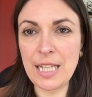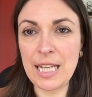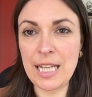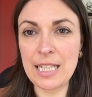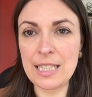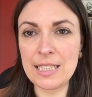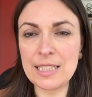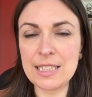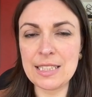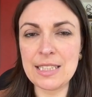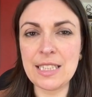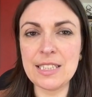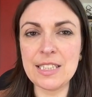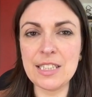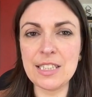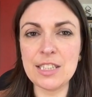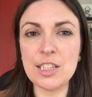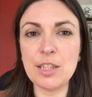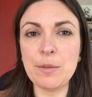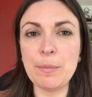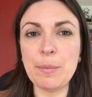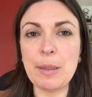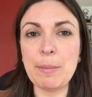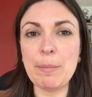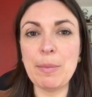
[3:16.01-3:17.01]
lens needed
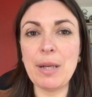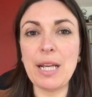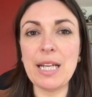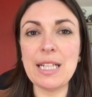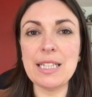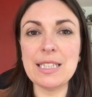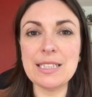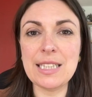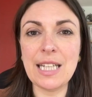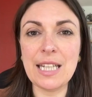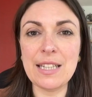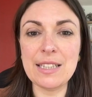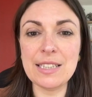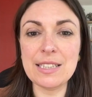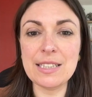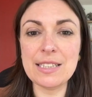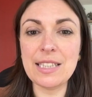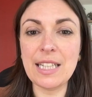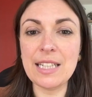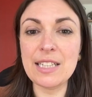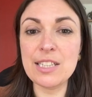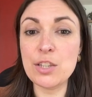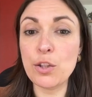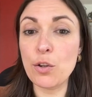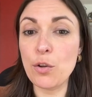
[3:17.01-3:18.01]
to be placed at the
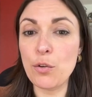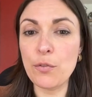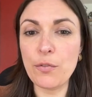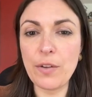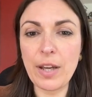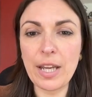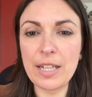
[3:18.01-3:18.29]
centre of